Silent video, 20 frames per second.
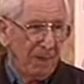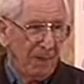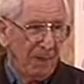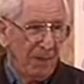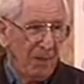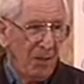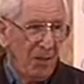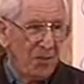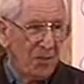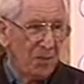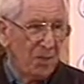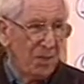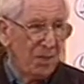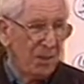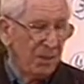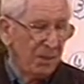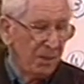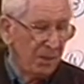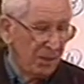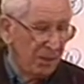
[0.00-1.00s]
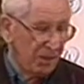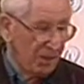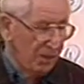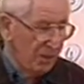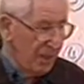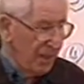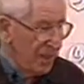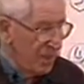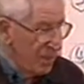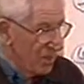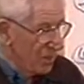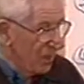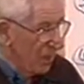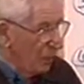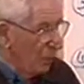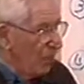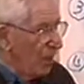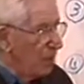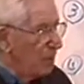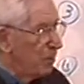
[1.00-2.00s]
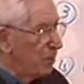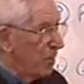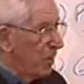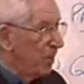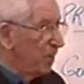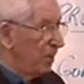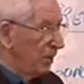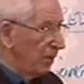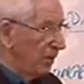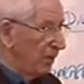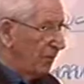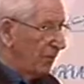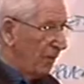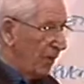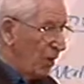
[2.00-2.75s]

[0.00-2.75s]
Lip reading: And I've seen leaders get really bitter